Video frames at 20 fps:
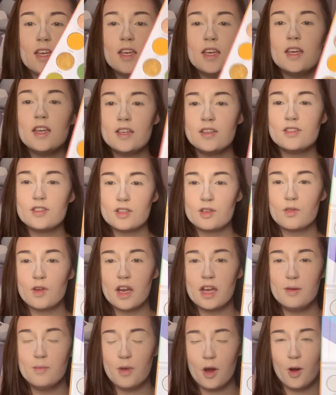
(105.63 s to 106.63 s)
is a
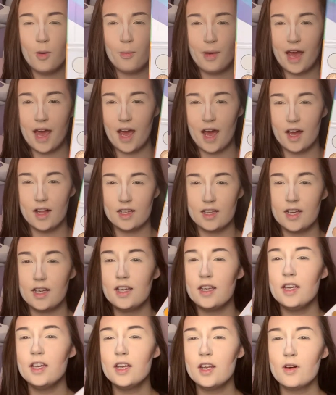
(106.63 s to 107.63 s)
rainbow palette,
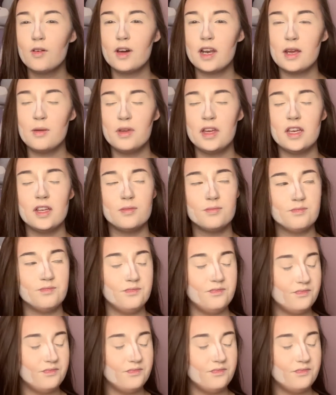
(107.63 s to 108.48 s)
you know what I mean?